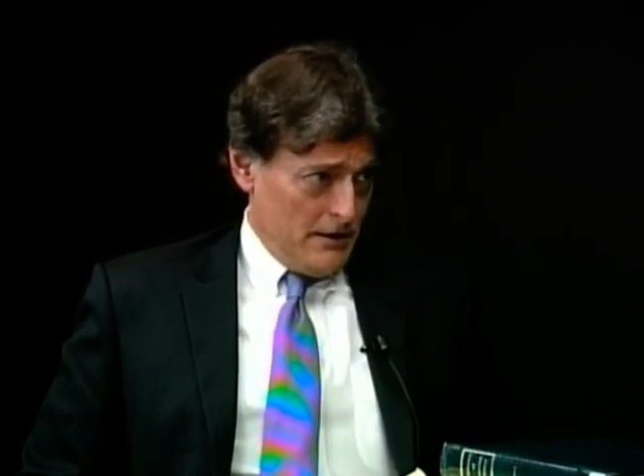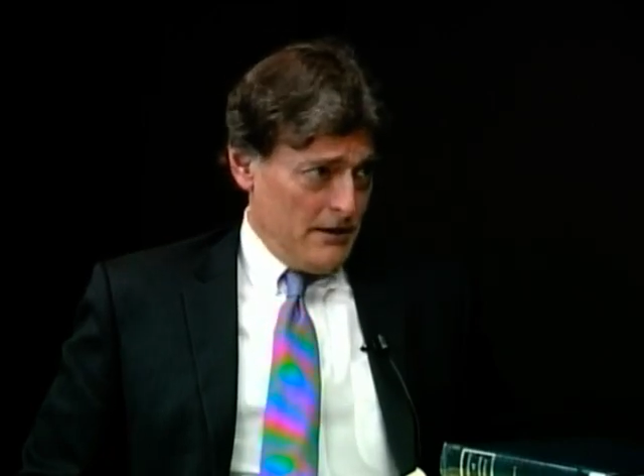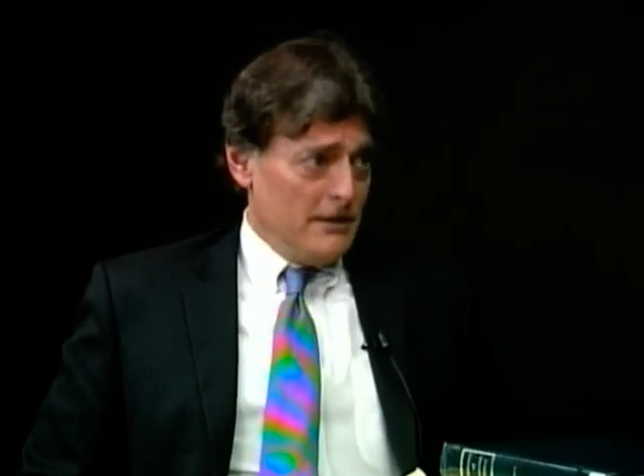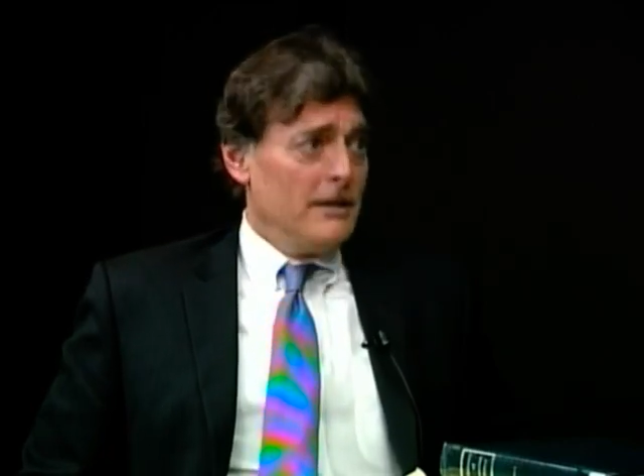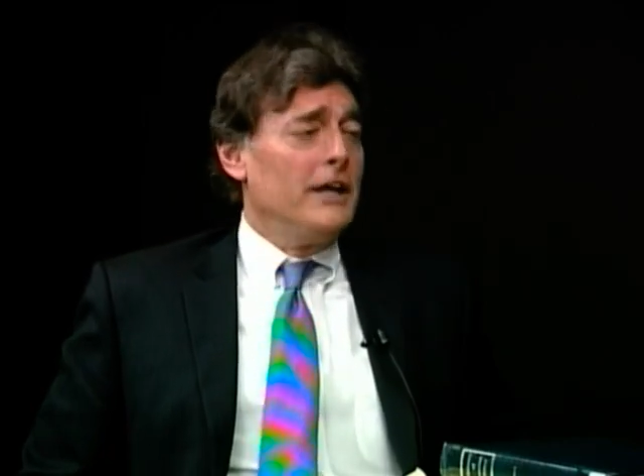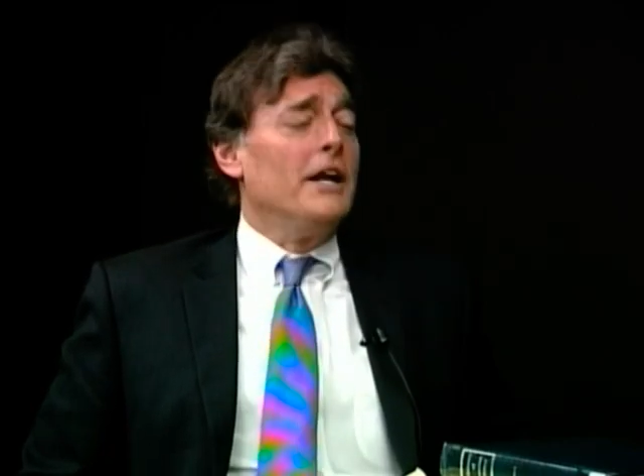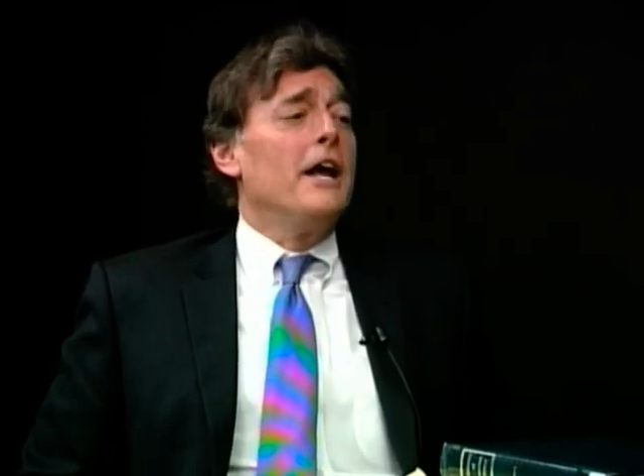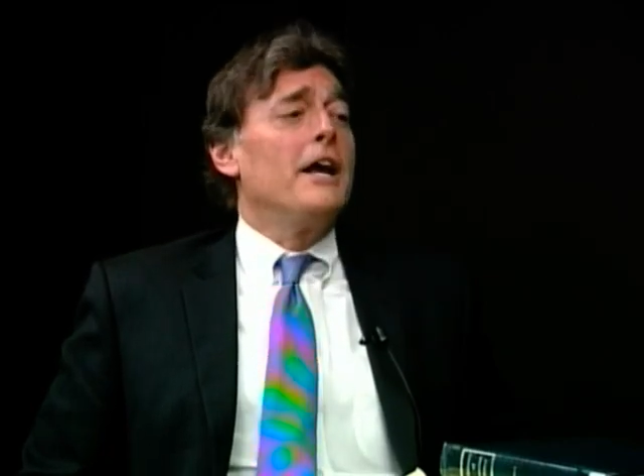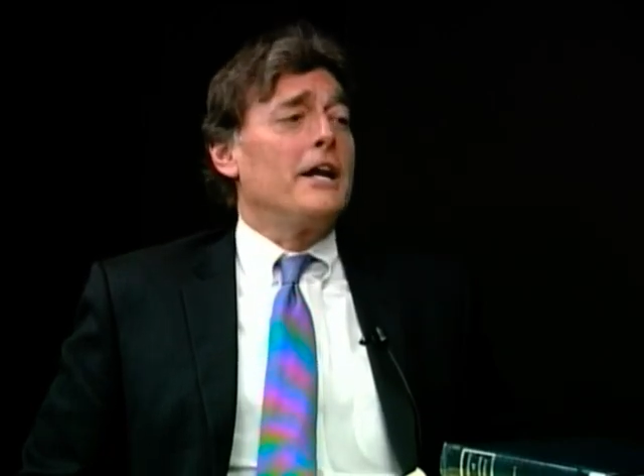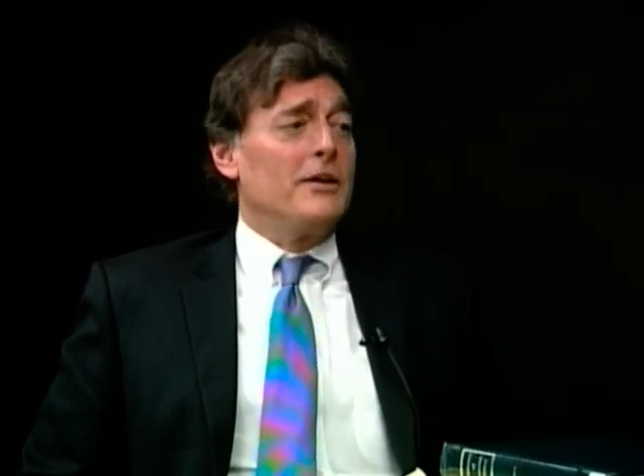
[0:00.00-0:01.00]
That's right.
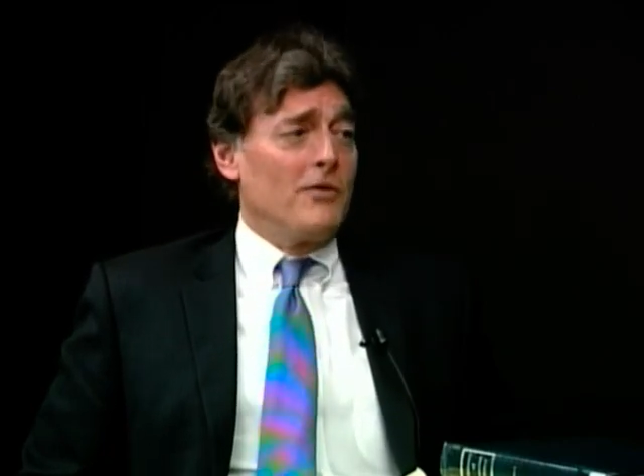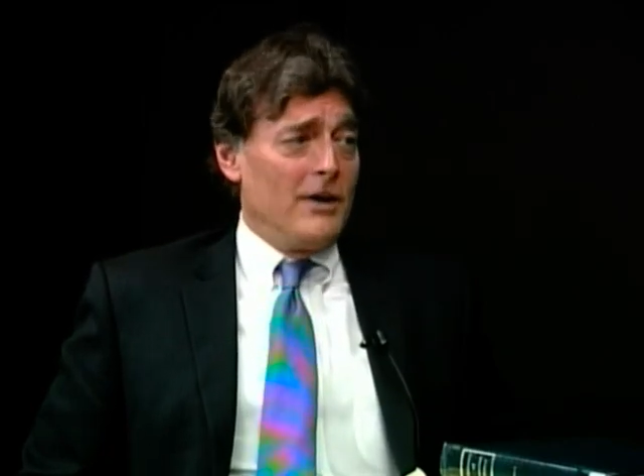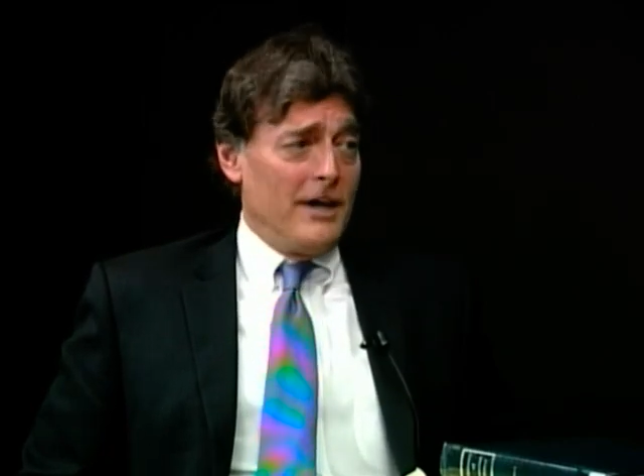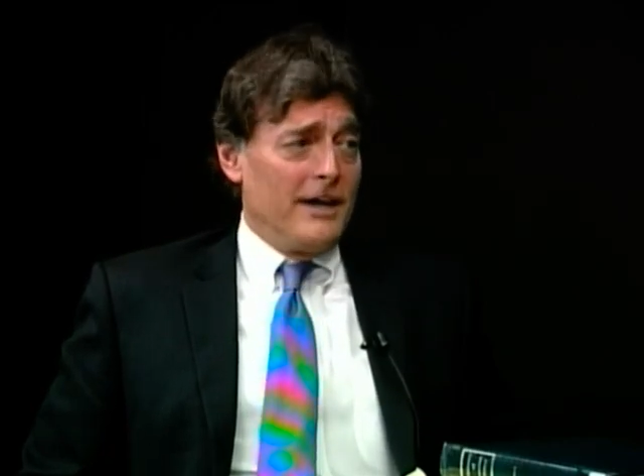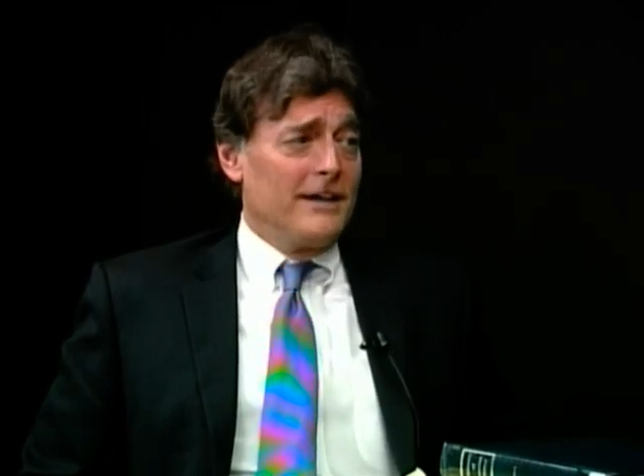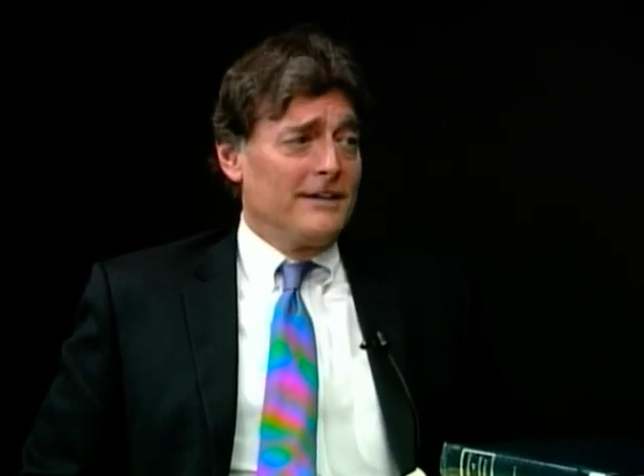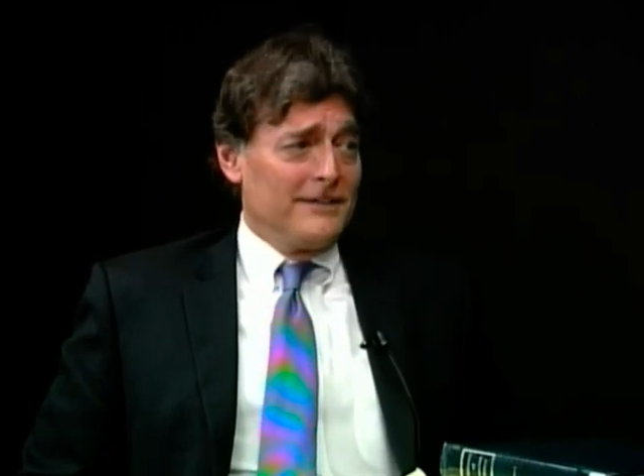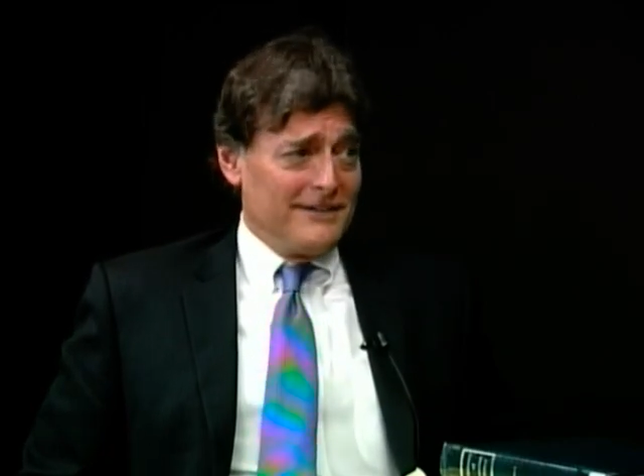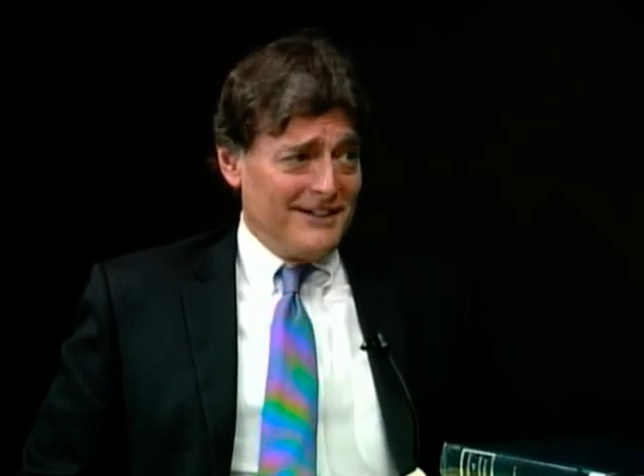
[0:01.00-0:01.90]
In any way. You